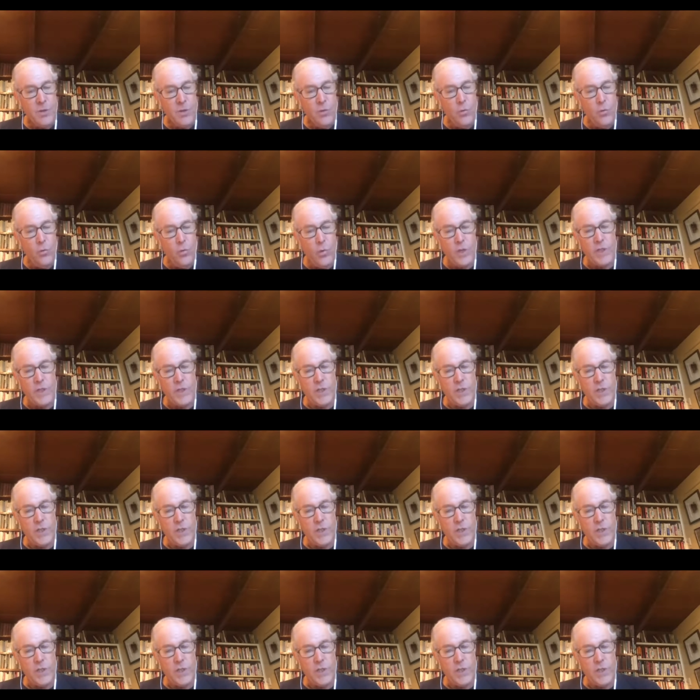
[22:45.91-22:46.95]
which
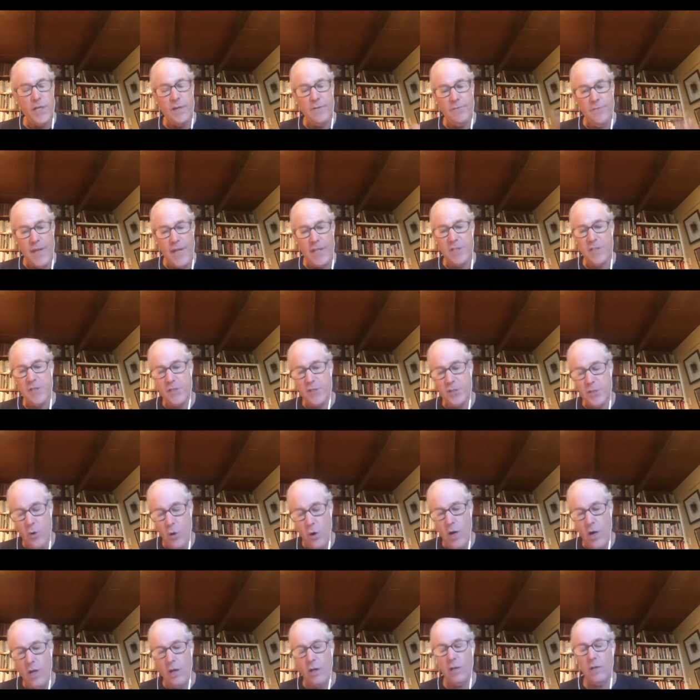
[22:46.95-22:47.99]
then feeds the
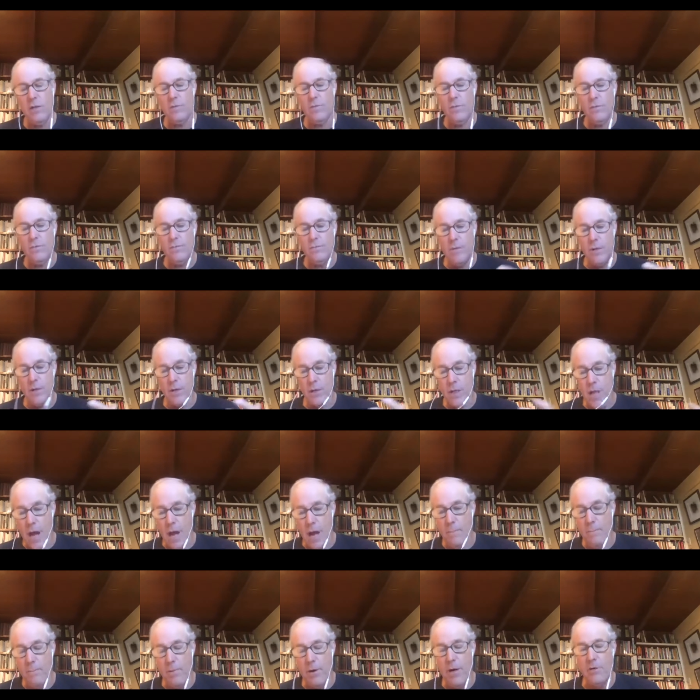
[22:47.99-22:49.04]
soil
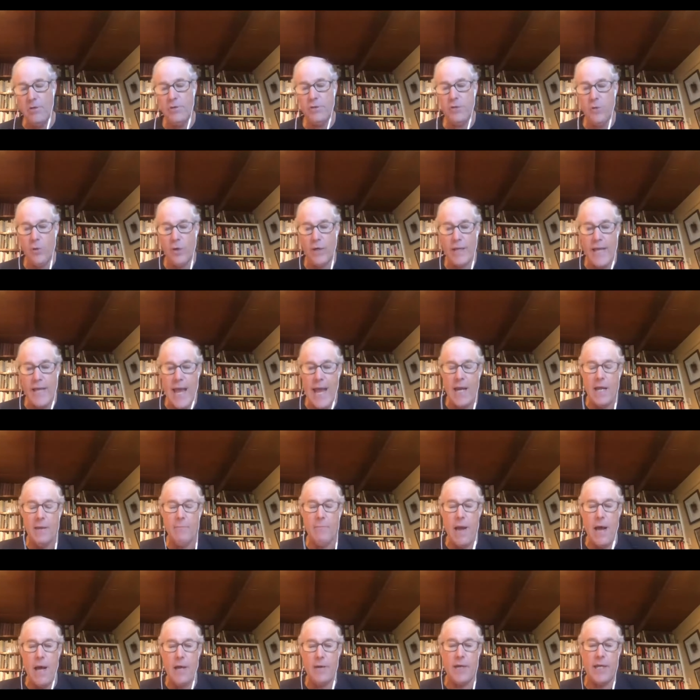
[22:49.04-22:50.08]
compost, organic
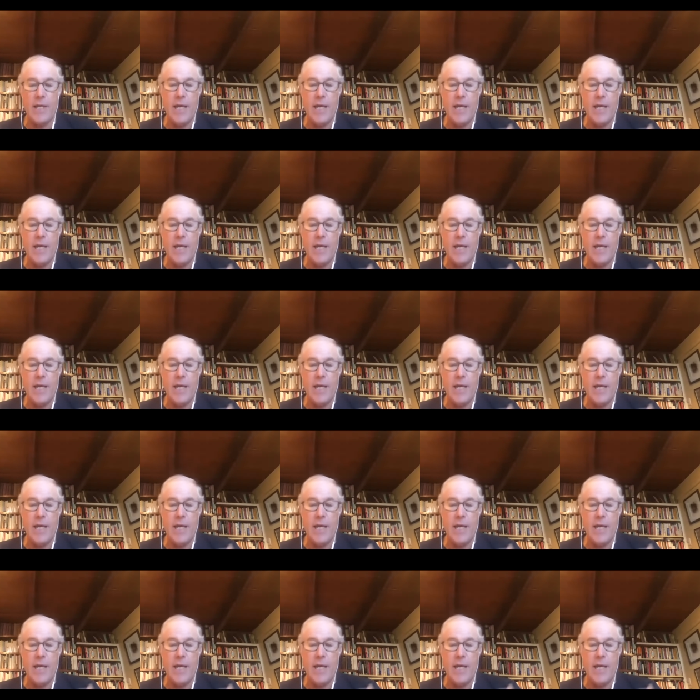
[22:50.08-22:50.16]
matter.